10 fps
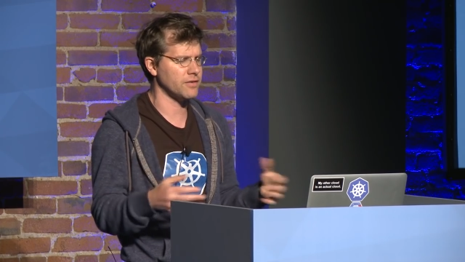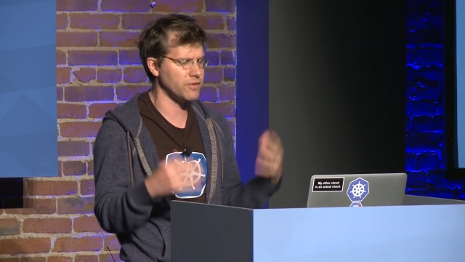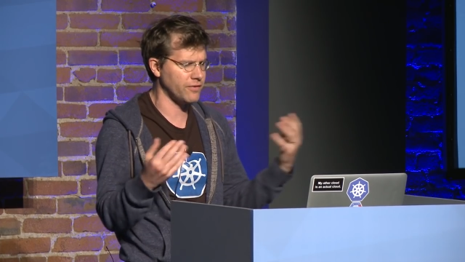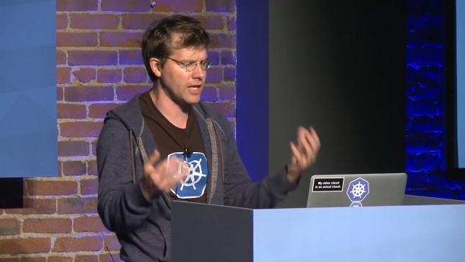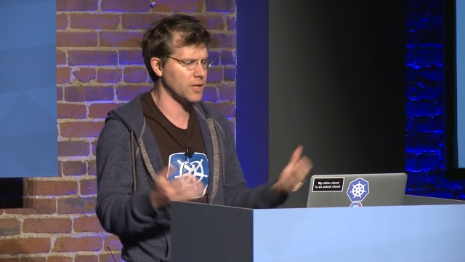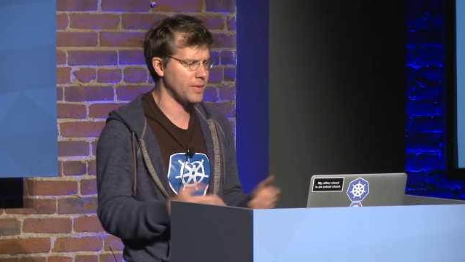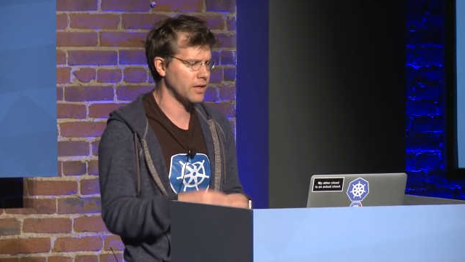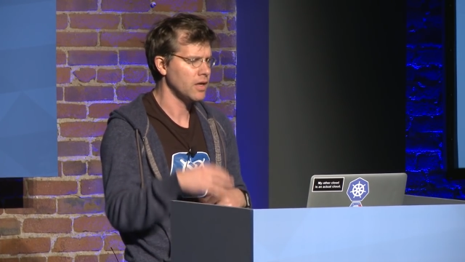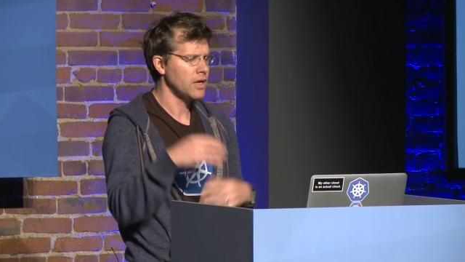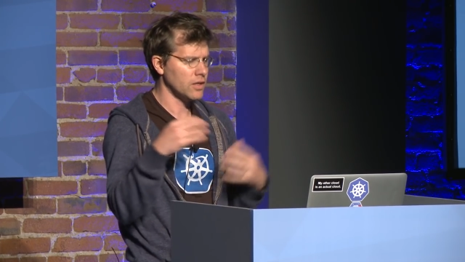of
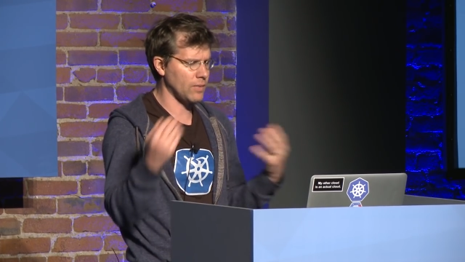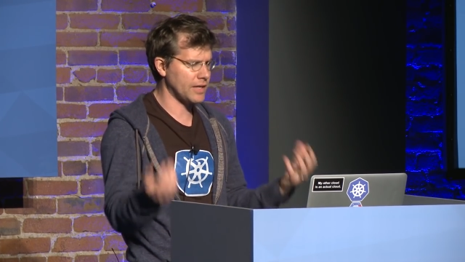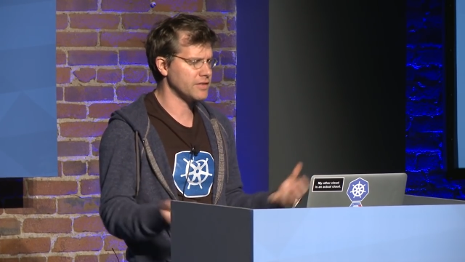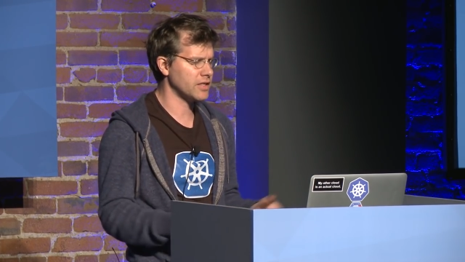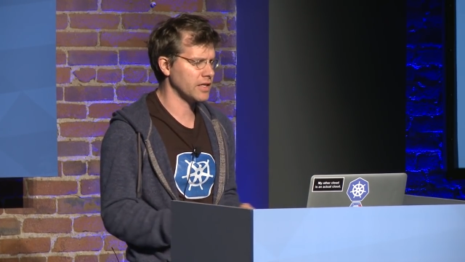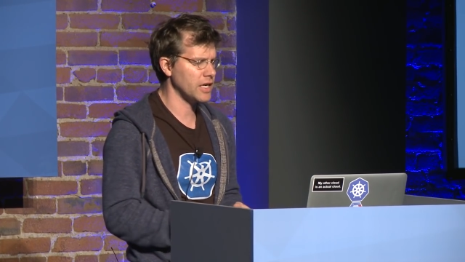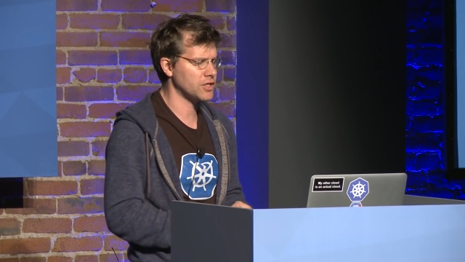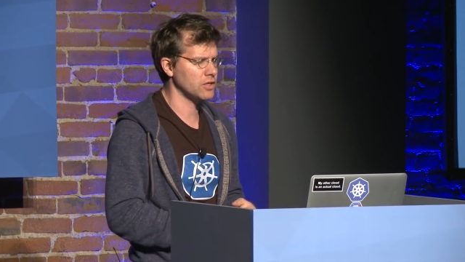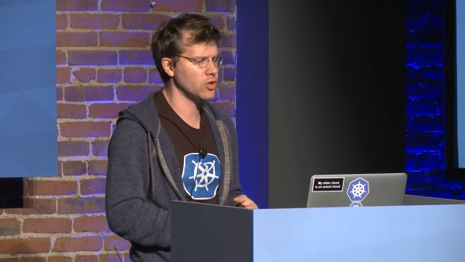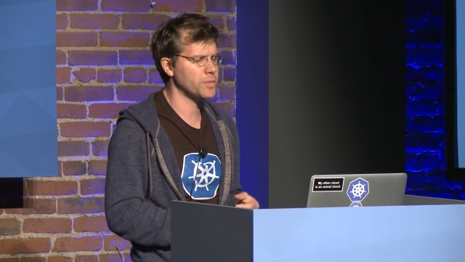developing the
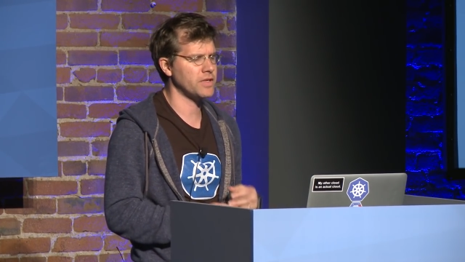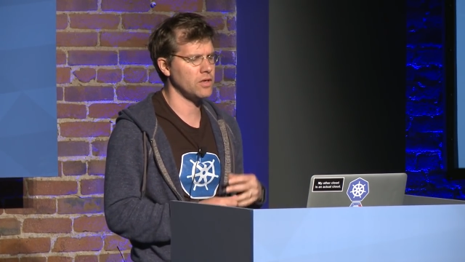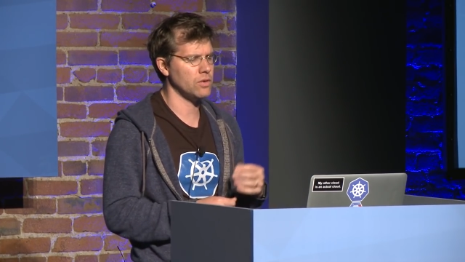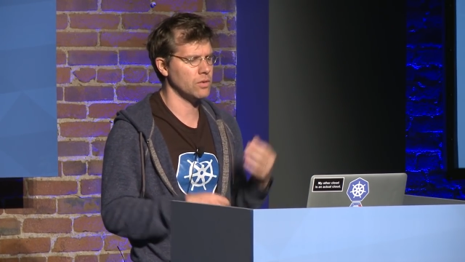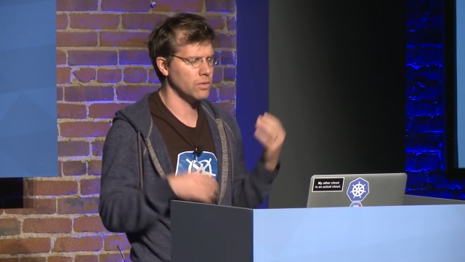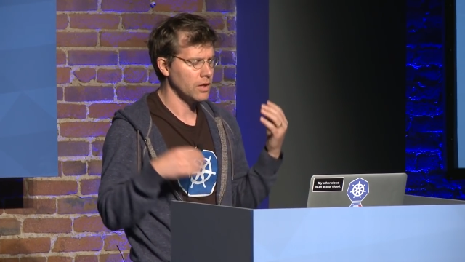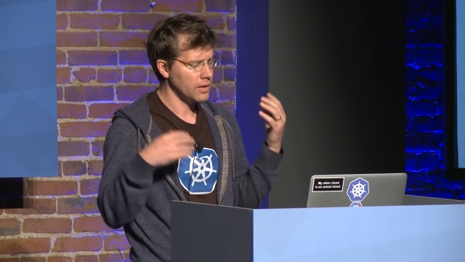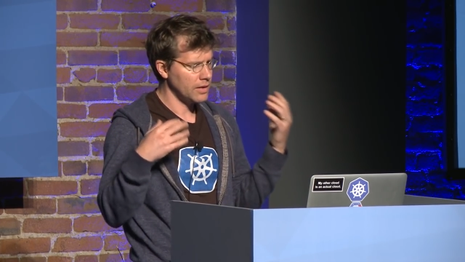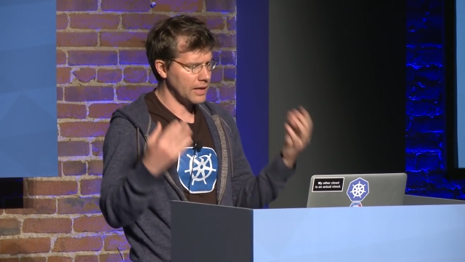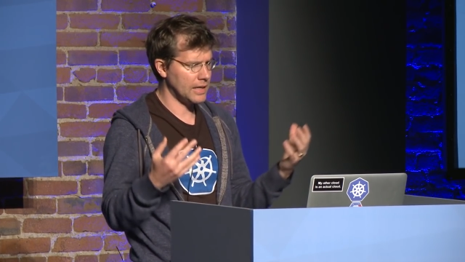reconciliation loops that you
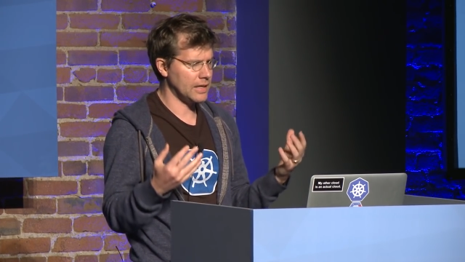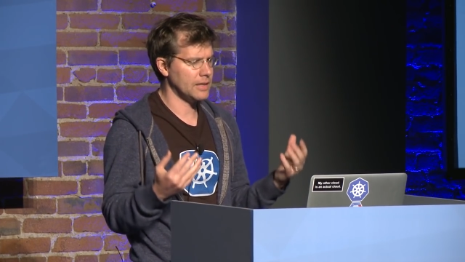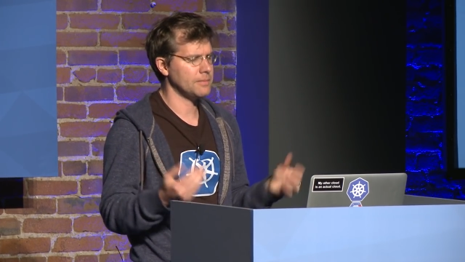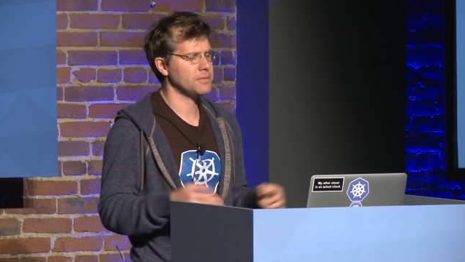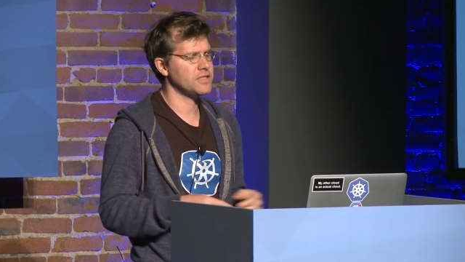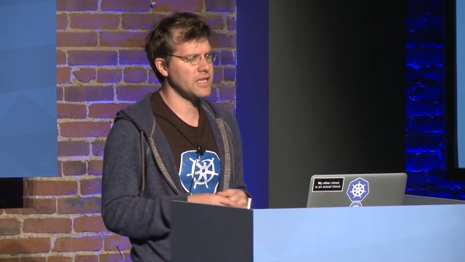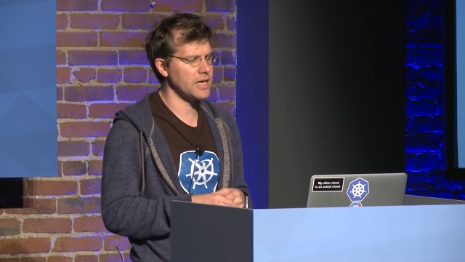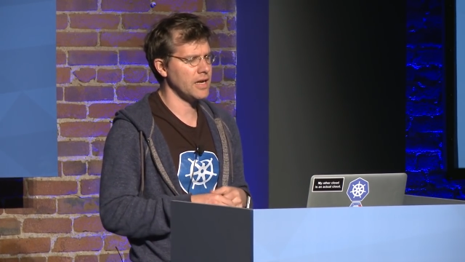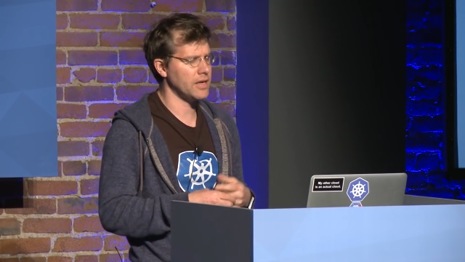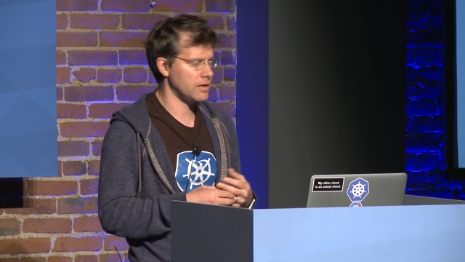
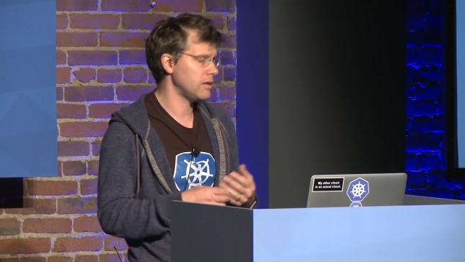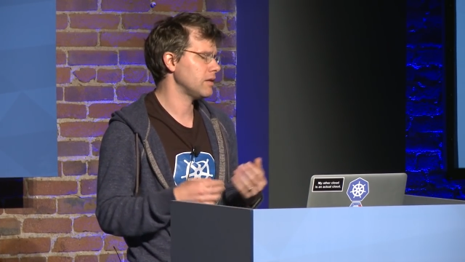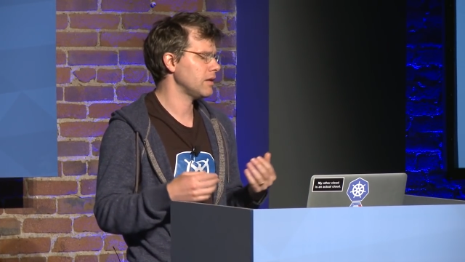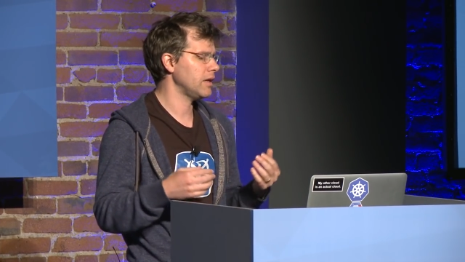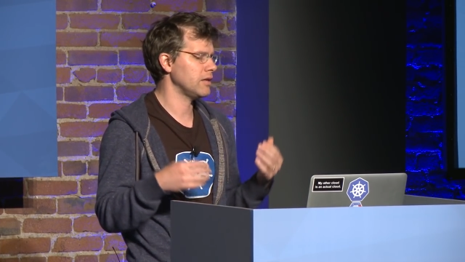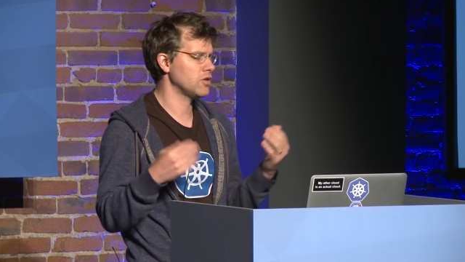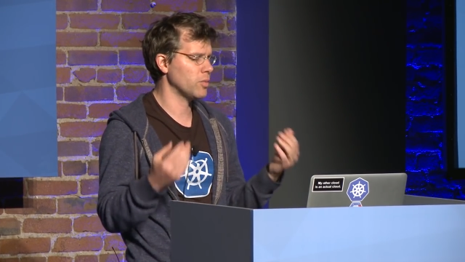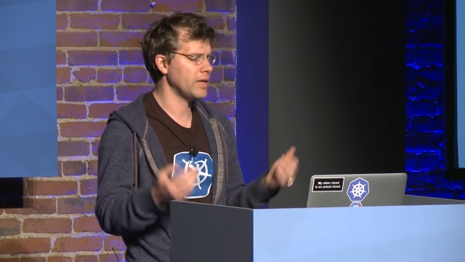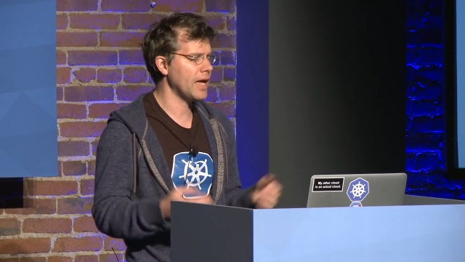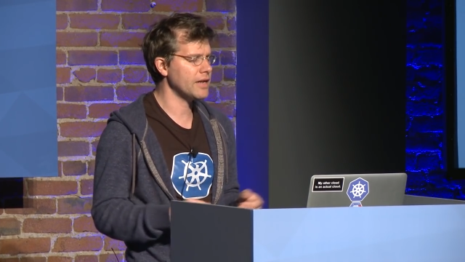see in
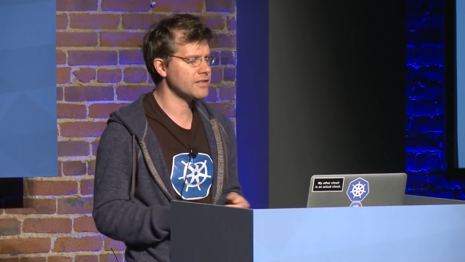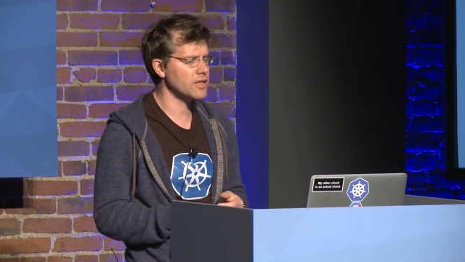Kubernetes.